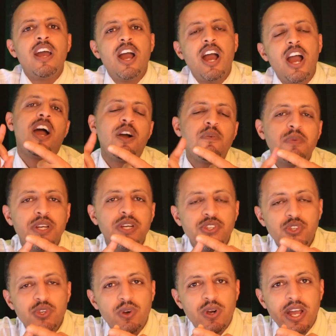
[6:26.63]
how
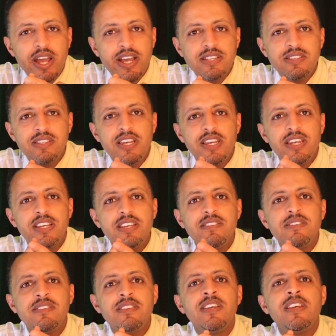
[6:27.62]
much your asset
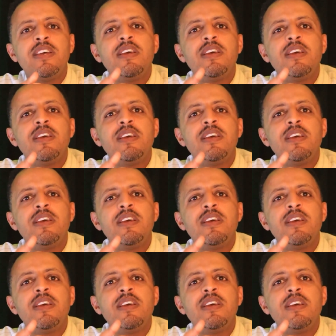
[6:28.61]
is